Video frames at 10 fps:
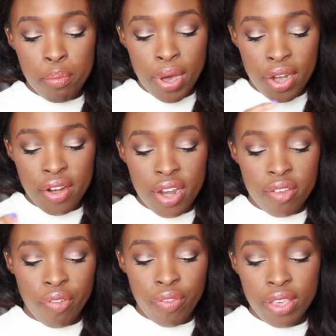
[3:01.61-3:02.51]
a butter.
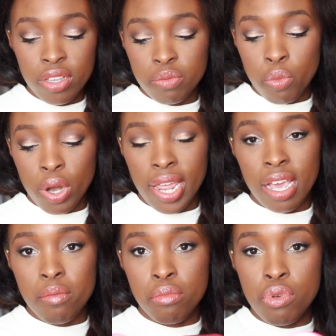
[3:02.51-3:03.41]
It feels more
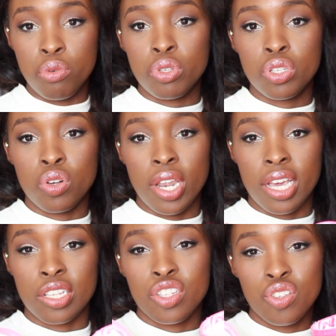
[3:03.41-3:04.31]
like a mousse or
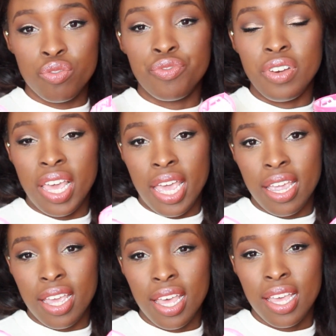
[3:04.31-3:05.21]
like a
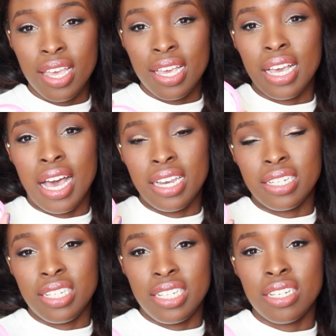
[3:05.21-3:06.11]
souffle kind
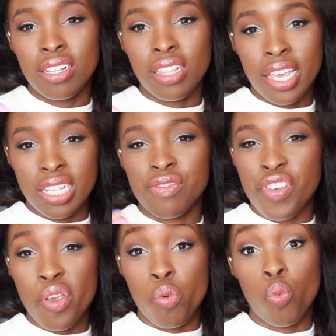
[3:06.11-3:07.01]
of deal. Like, it's
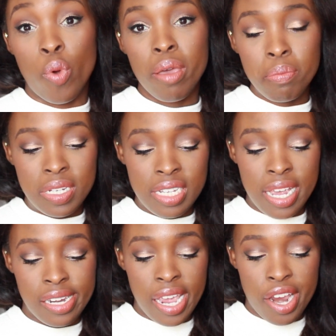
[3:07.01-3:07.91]
very whipped
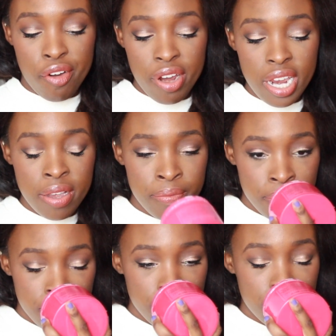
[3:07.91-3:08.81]
and airy.
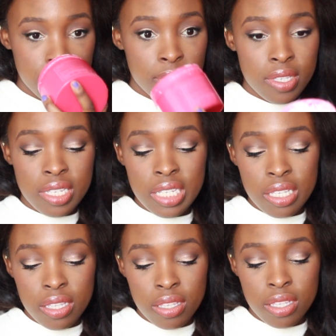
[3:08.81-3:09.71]
S-
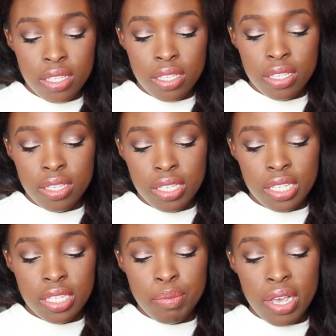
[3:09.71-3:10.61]

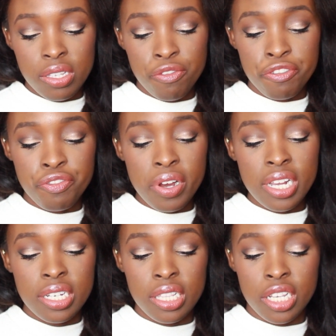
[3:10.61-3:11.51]
smells
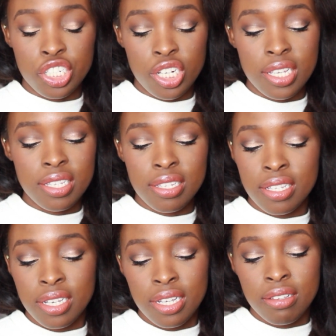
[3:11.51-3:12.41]
friggin'
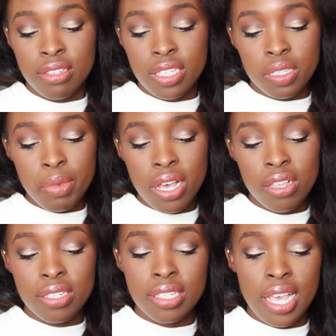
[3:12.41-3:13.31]
delicious.
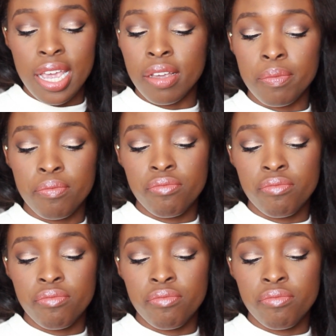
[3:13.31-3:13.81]
Smells like,